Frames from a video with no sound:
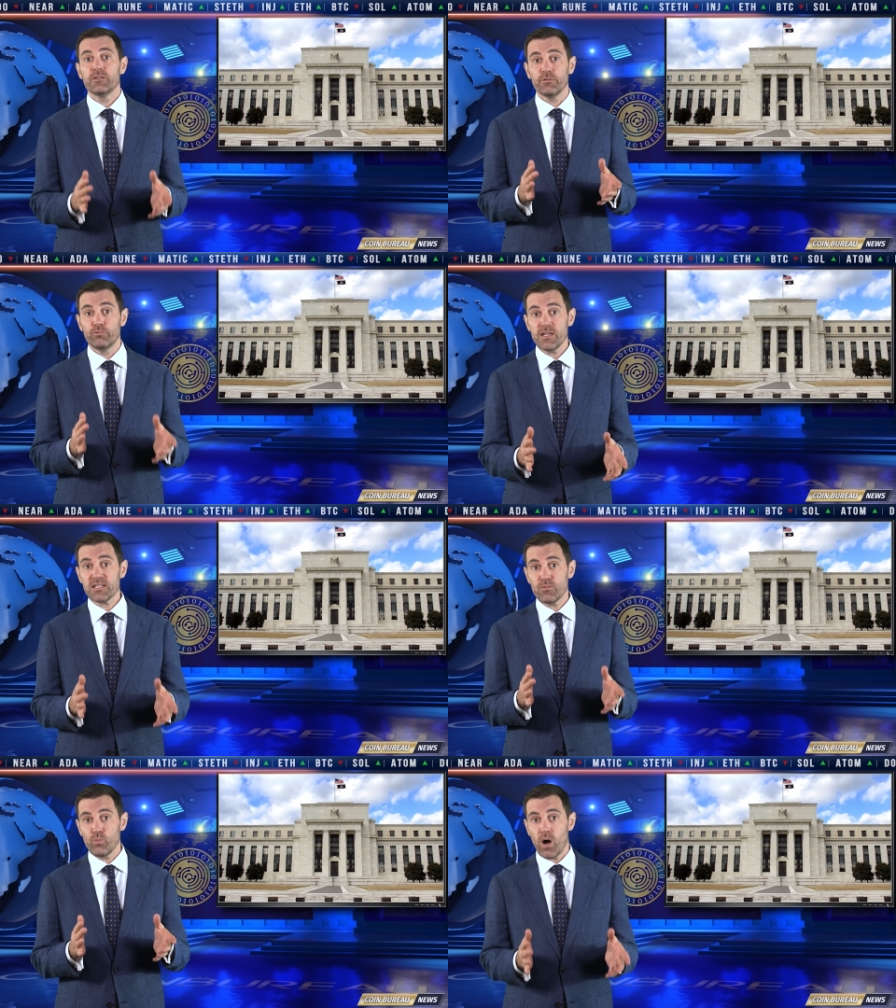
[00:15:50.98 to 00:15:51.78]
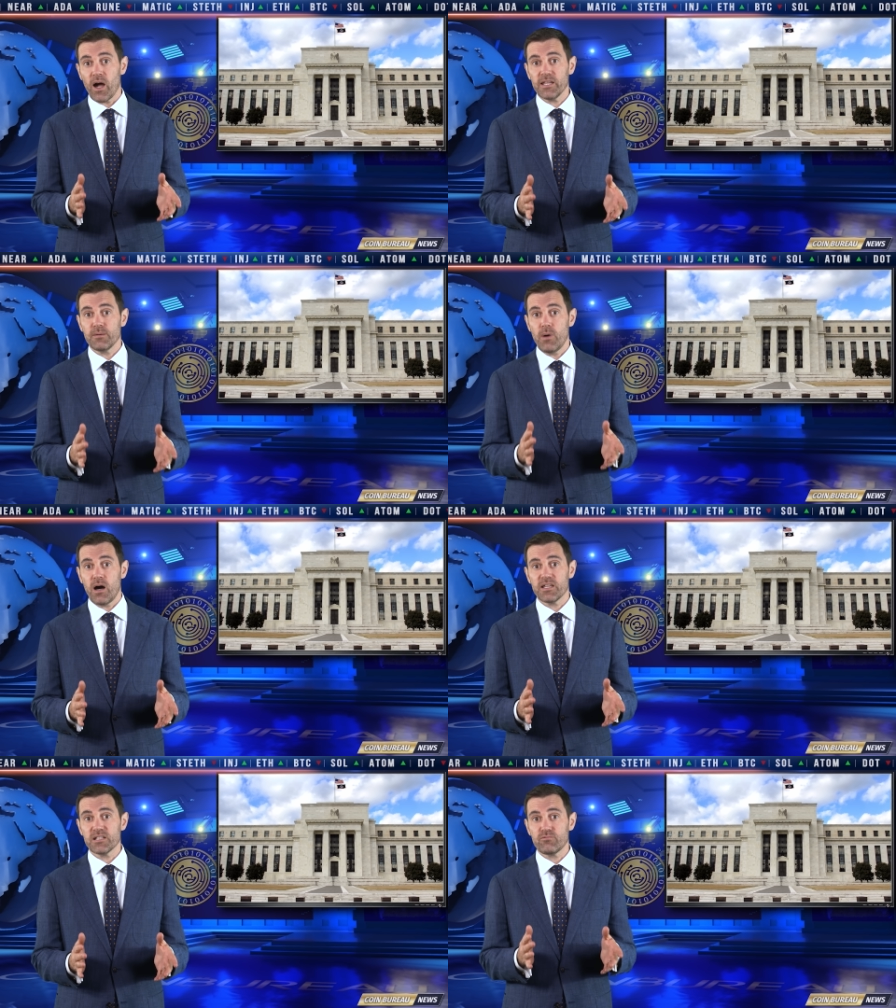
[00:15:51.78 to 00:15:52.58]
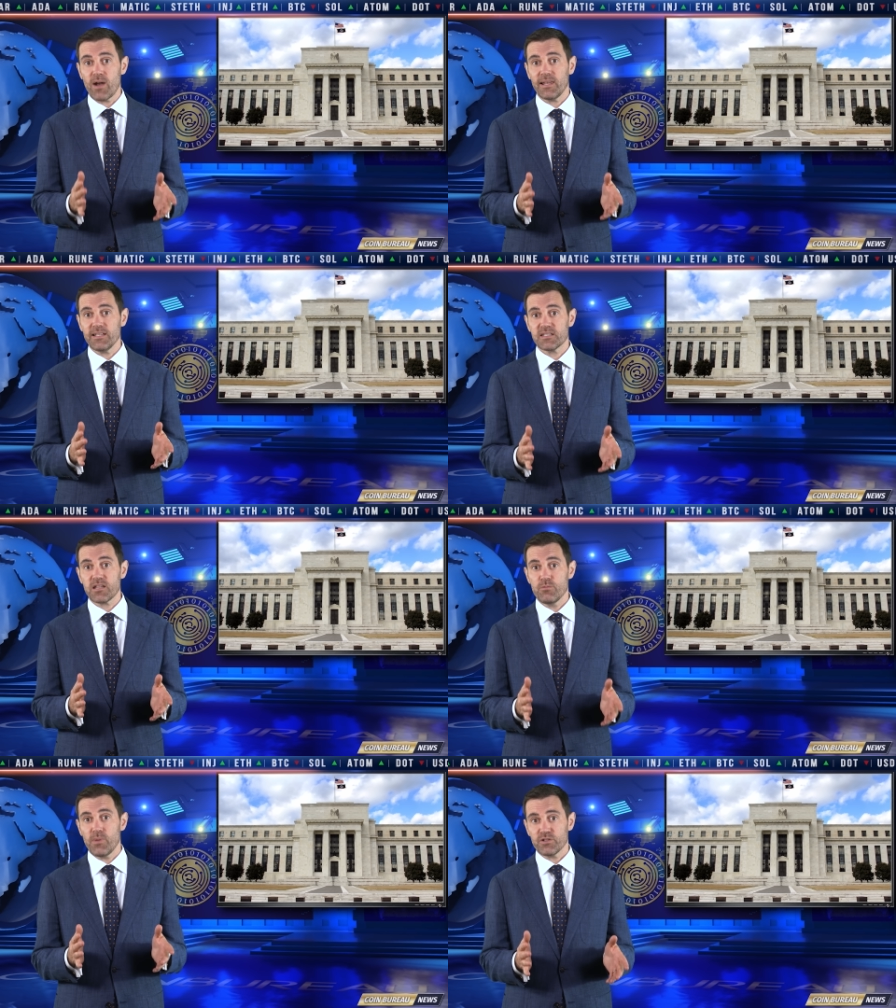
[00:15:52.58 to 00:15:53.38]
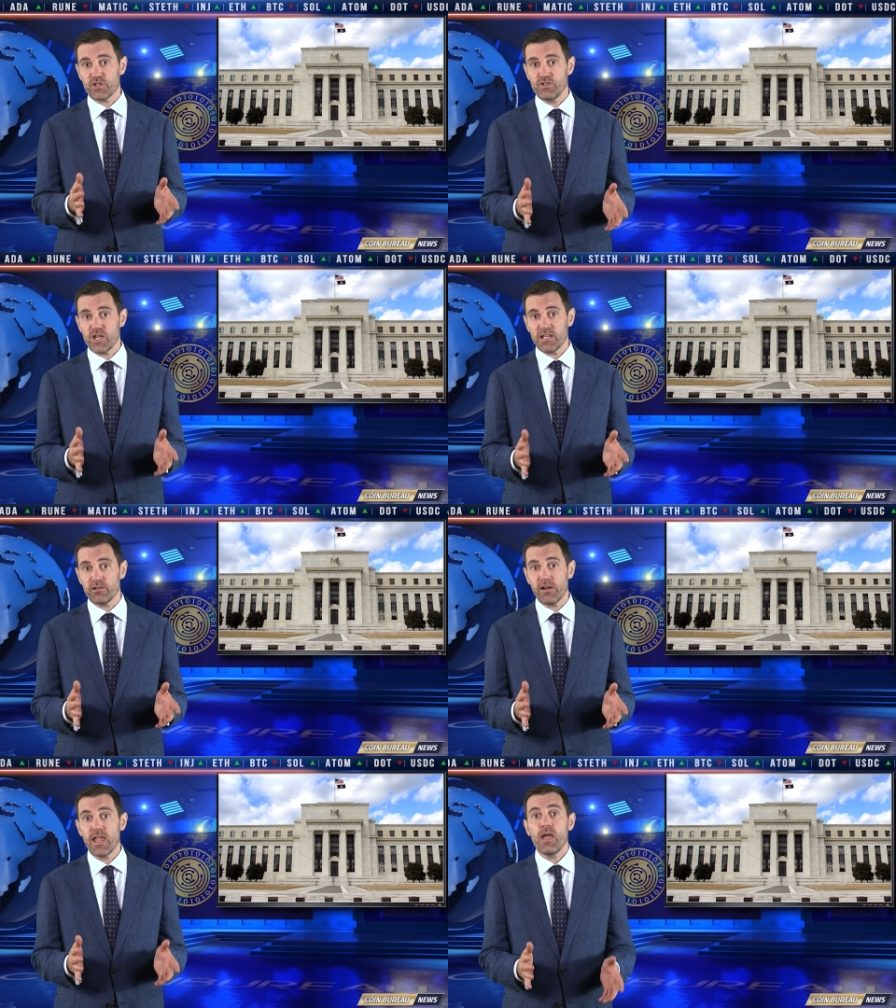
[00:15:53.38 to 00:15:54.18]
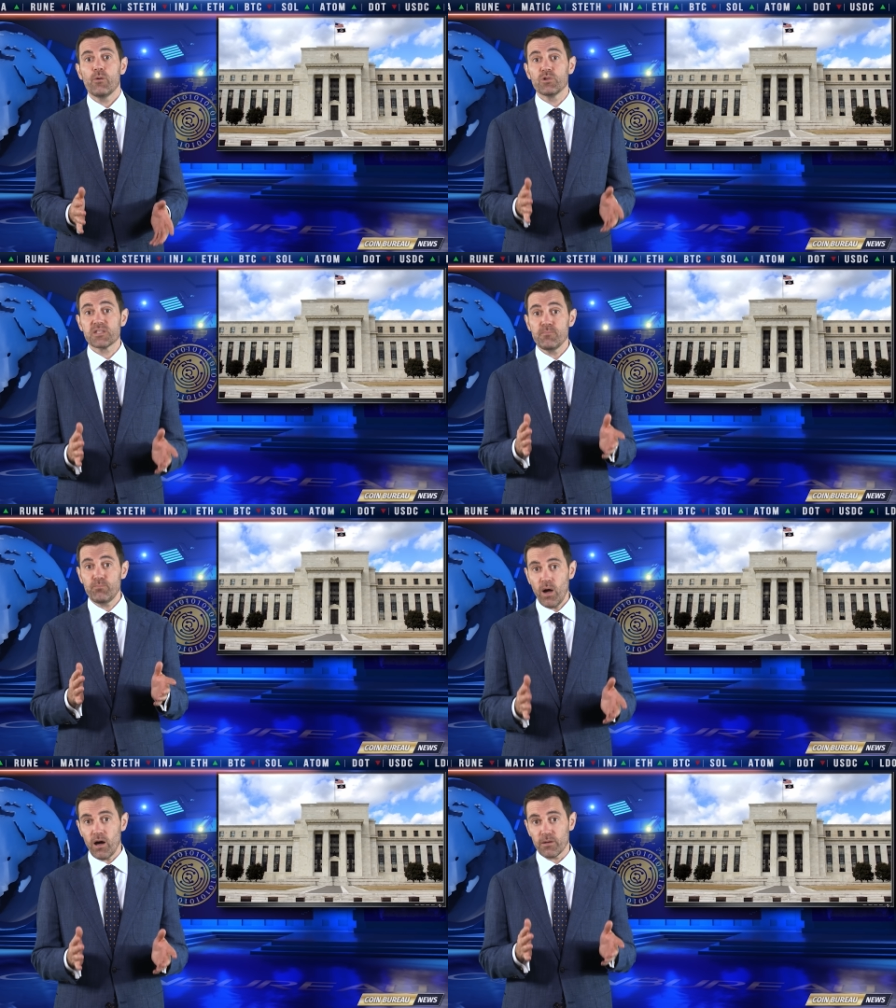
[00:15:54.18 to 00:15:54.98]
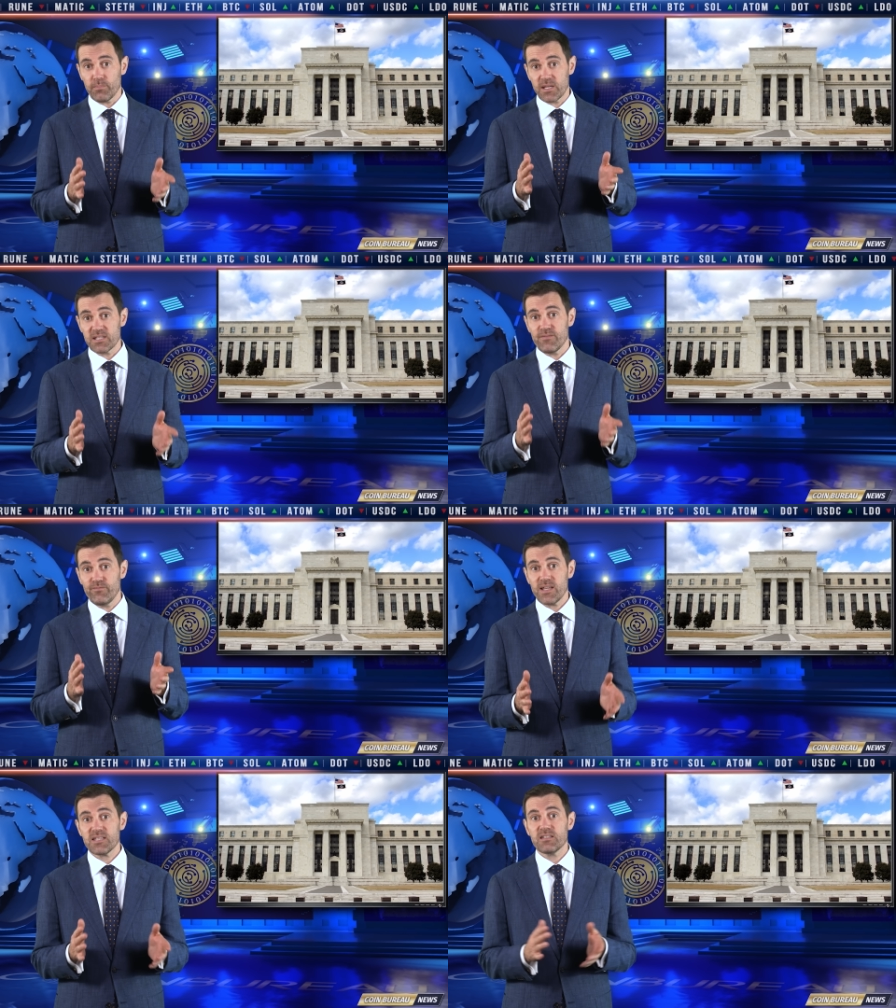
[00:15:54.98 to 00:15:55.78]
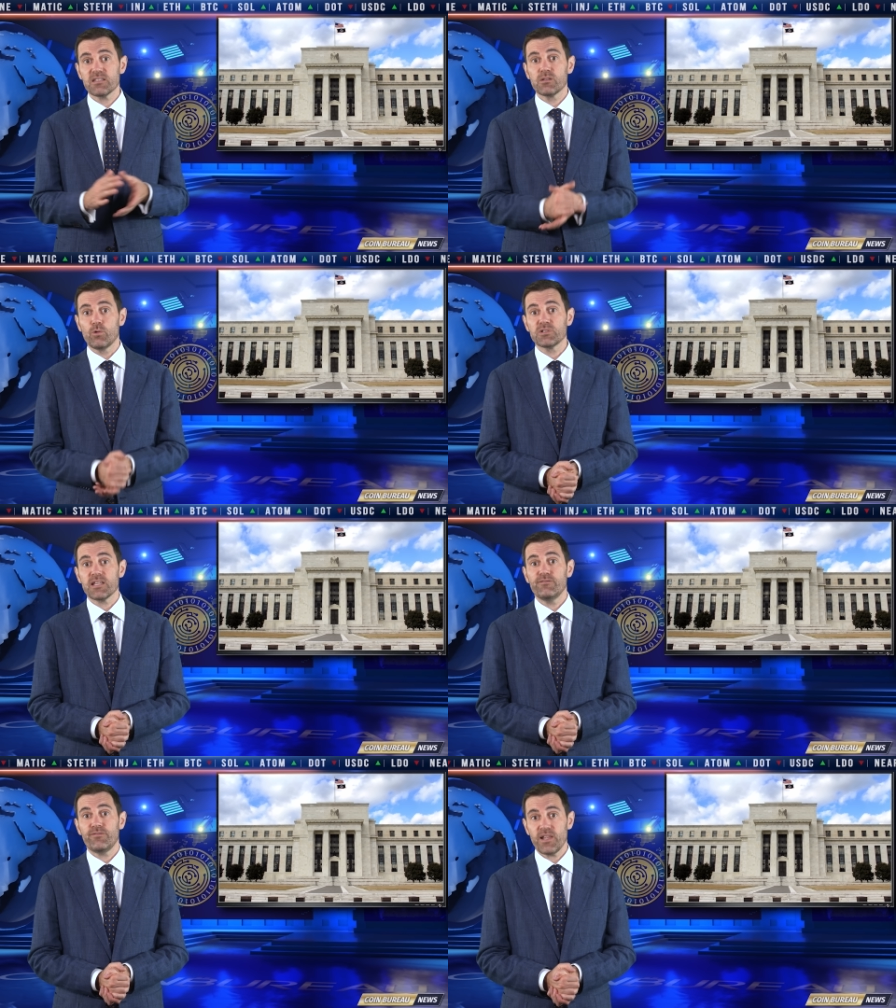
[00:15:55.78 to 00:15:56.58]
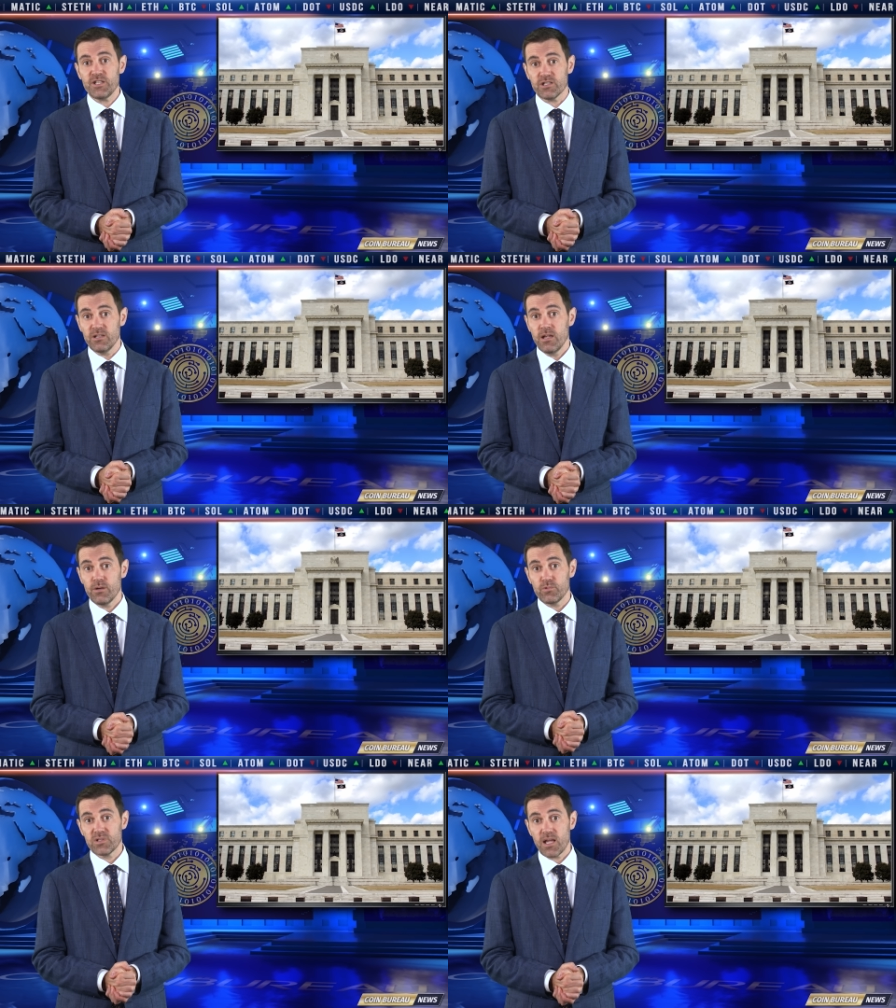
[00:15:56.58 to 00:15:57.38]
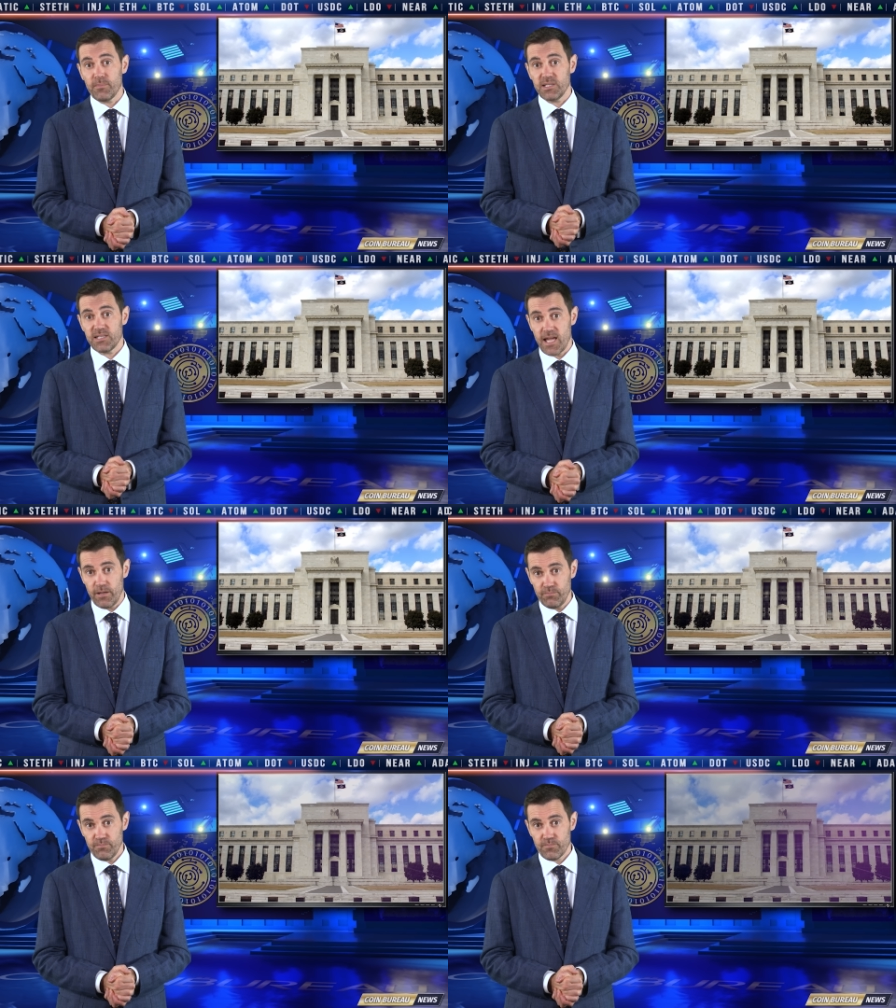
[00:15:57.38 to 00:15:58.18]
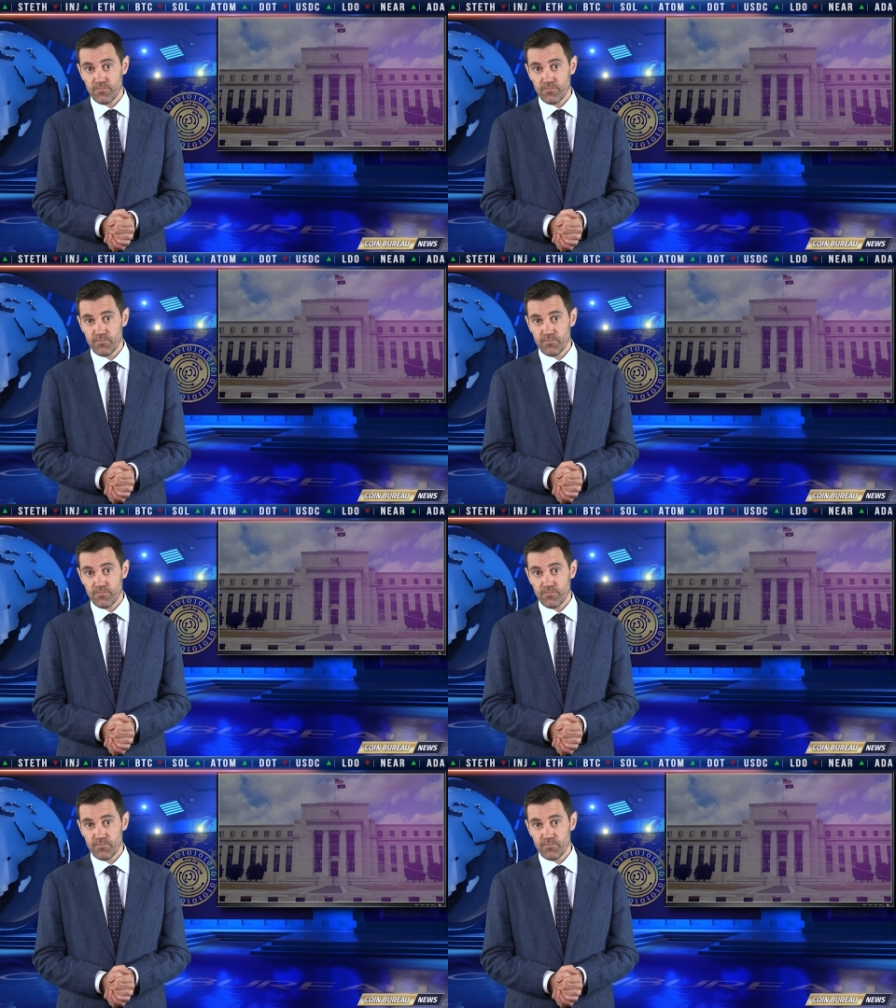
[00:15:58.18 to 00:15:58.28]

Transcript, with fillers: the reason why the markets rallied so much in January was in part because investors thought inflation was coming down.